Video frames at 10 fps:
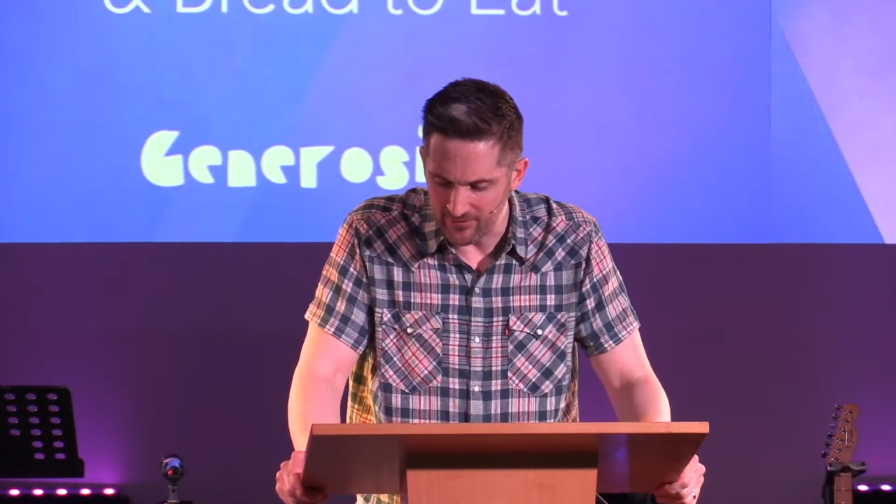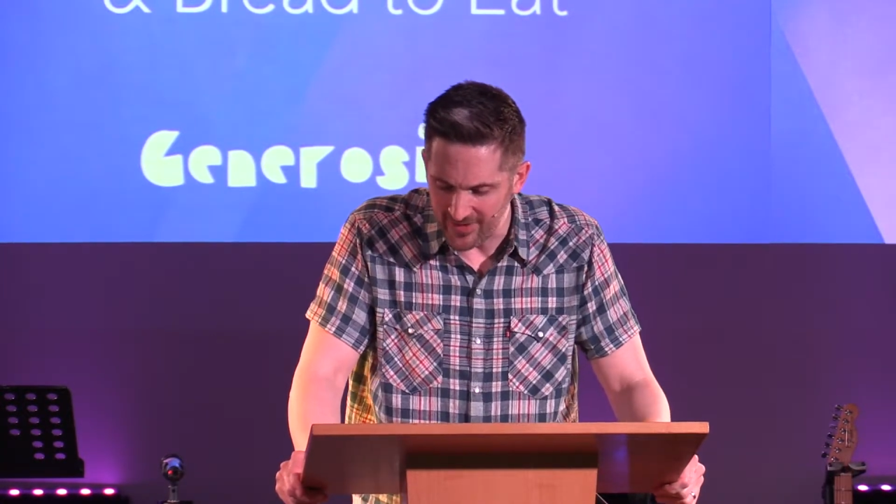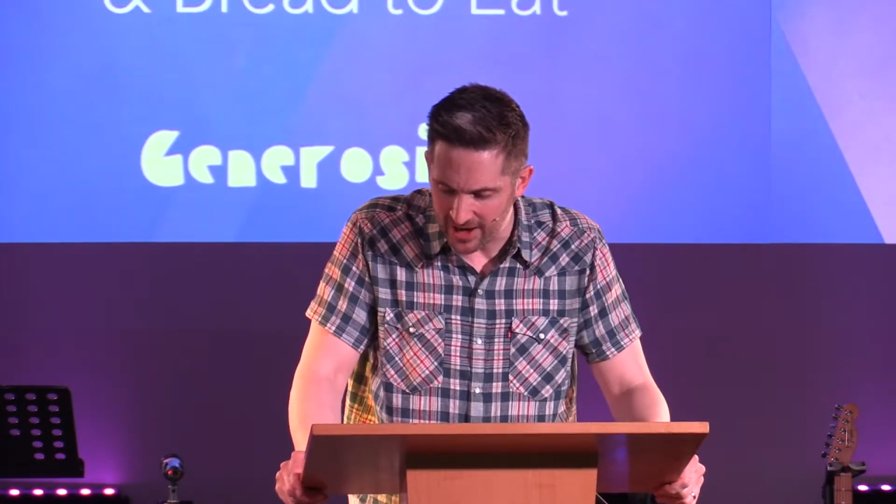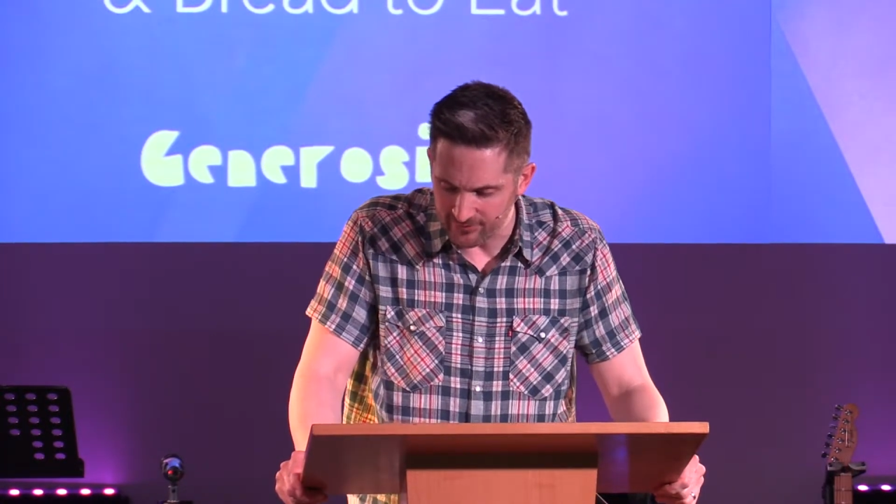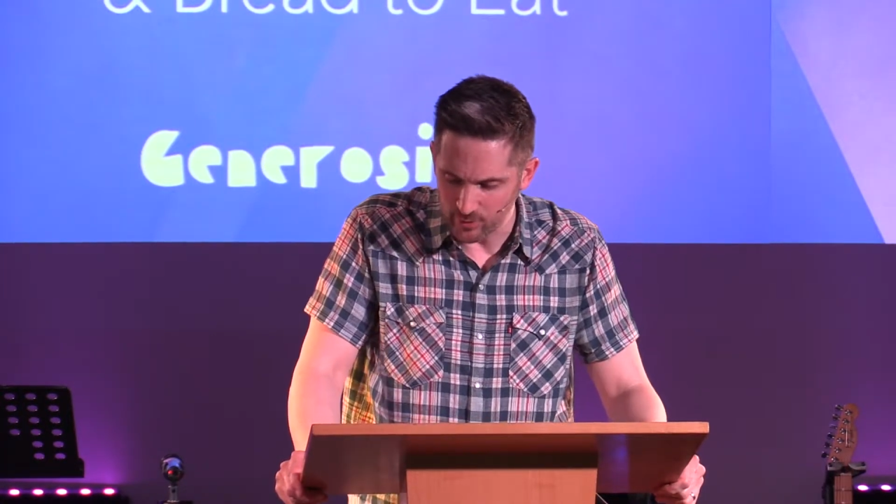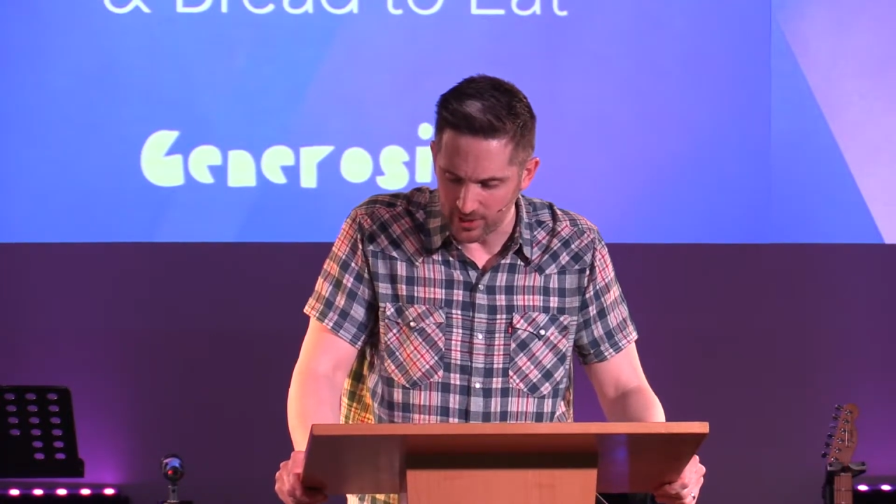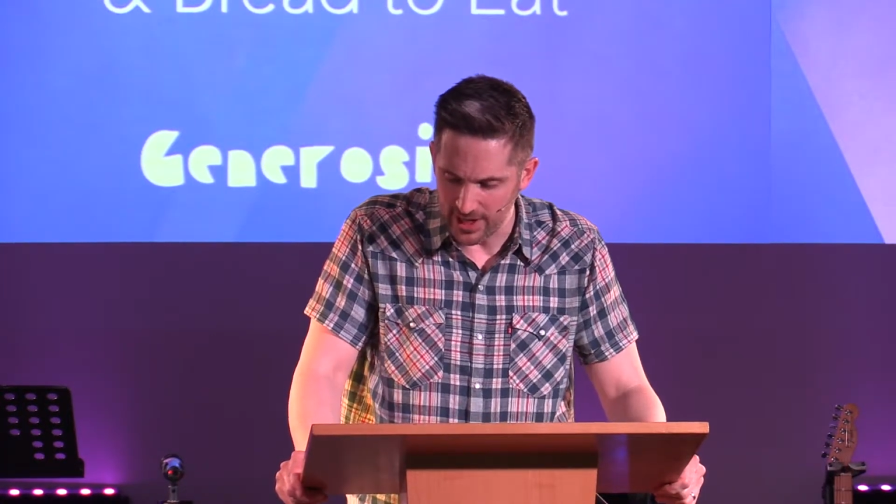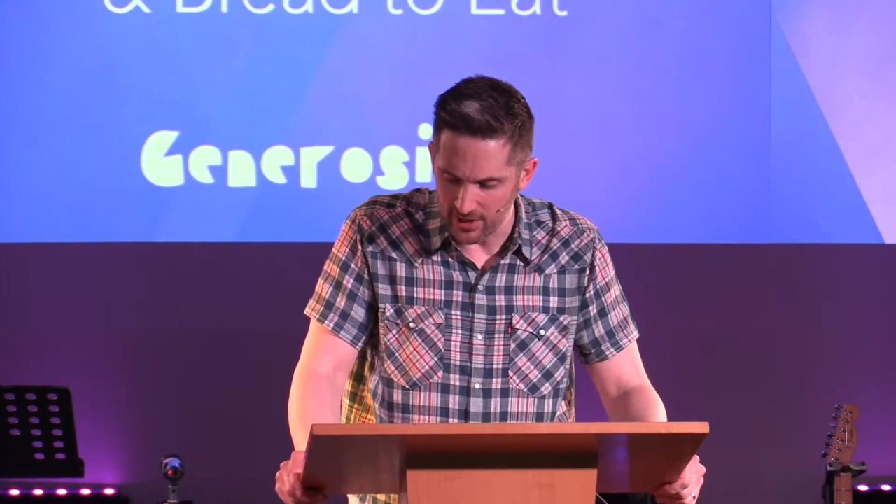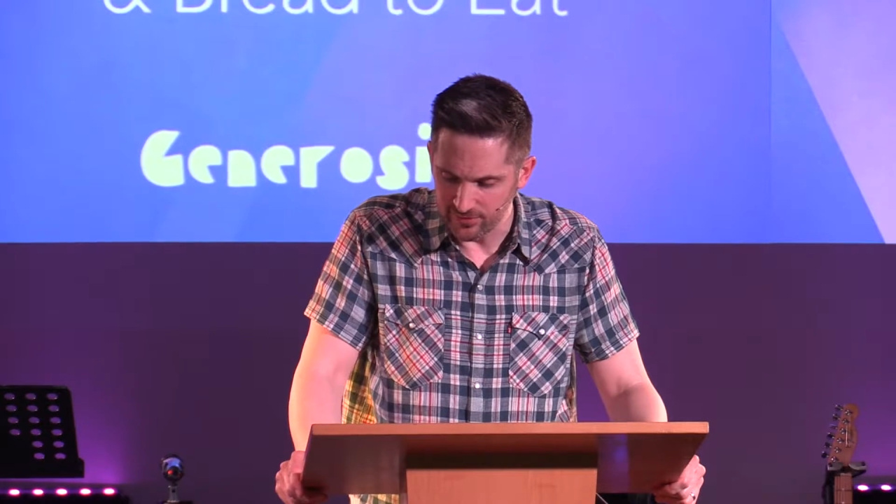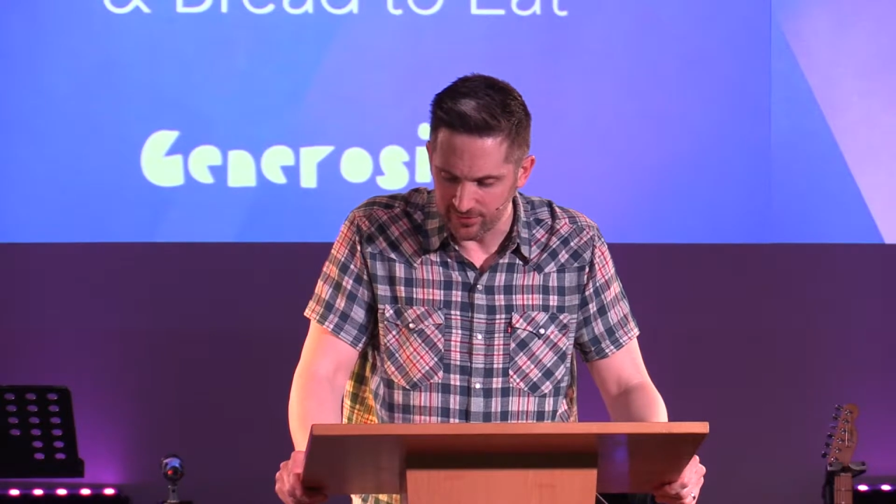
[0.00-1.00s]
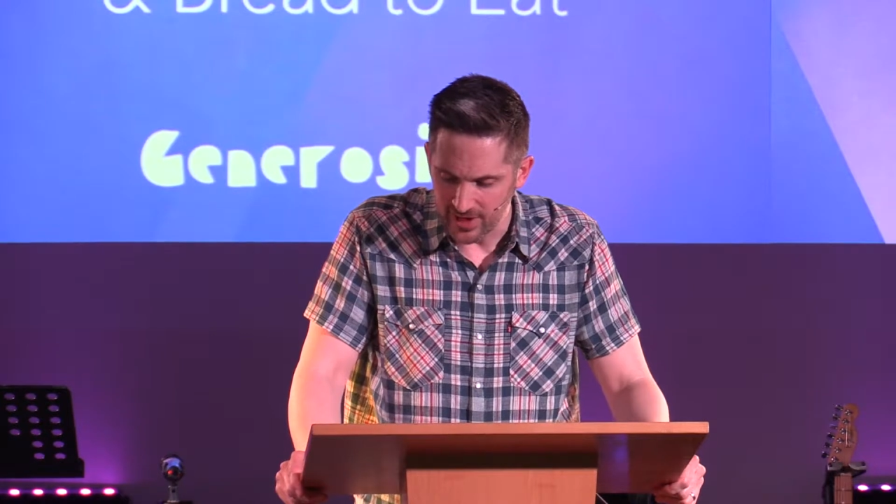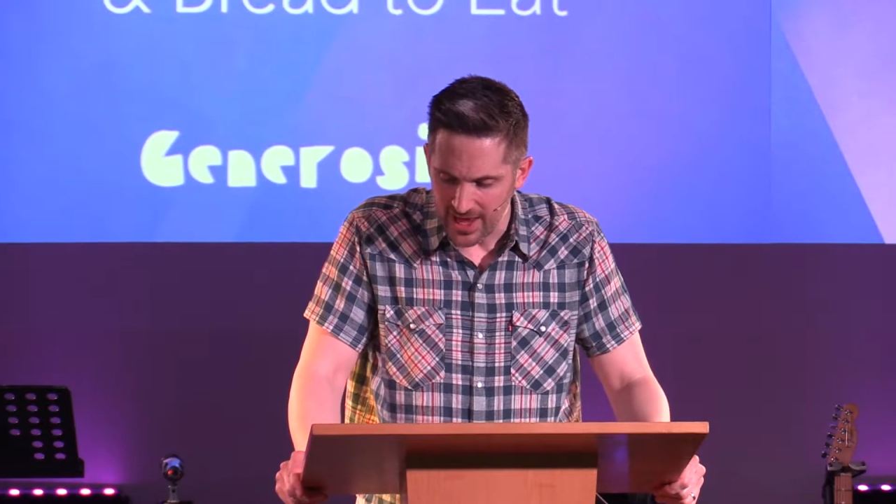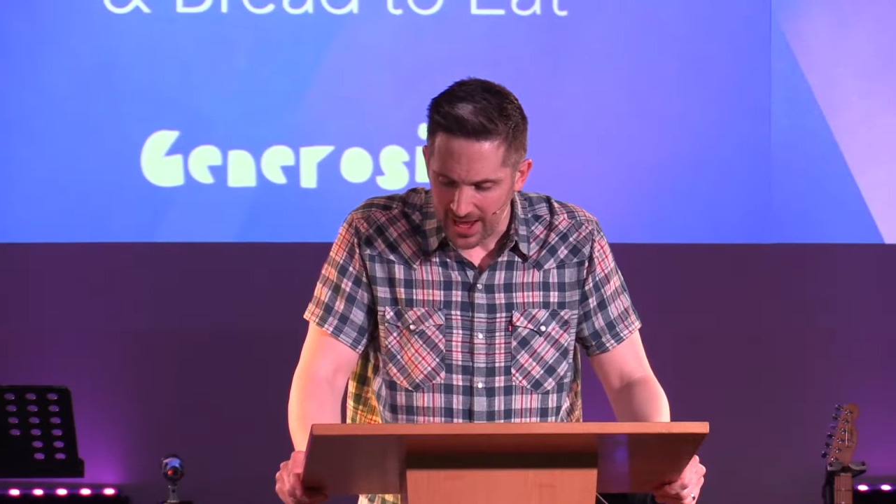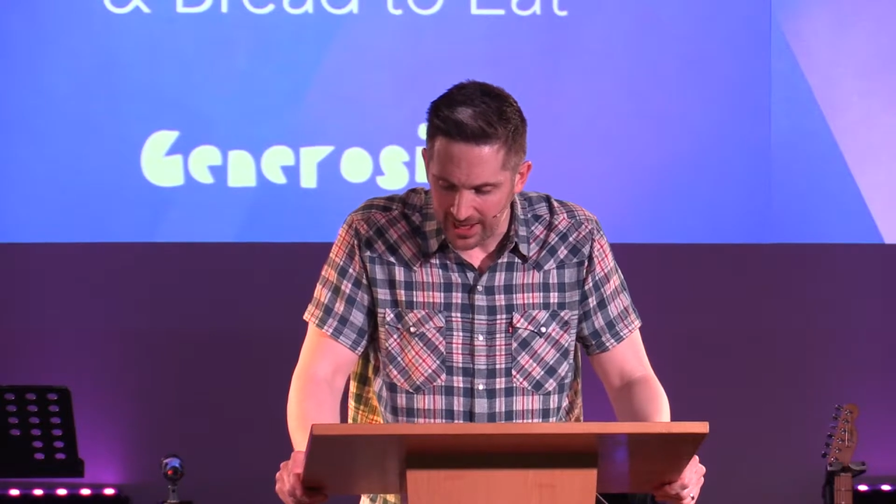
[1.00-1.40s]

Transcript: and with everyone else.